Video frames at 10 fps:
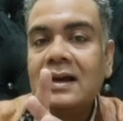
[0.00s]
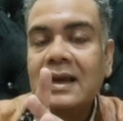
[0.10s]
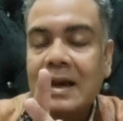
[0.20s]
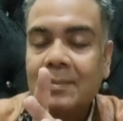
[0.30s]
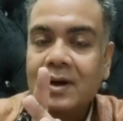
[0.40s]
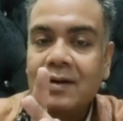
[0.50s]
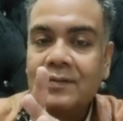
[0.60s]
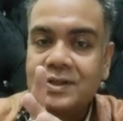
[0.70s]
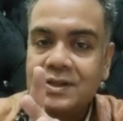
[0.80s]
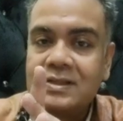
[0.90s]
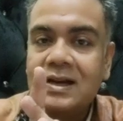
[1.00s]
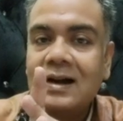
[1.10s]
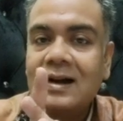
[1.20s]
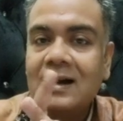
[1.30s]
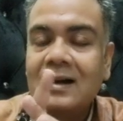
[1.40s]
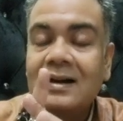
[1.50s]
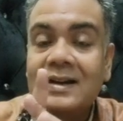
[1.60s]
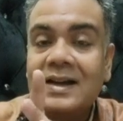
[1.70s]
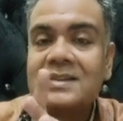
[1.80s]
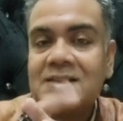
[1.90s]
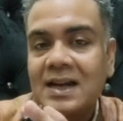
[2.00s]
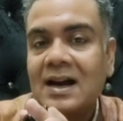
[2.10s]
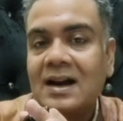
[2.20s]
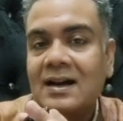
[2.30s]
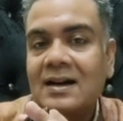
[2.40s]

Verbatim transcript: camera, which is a DSLR.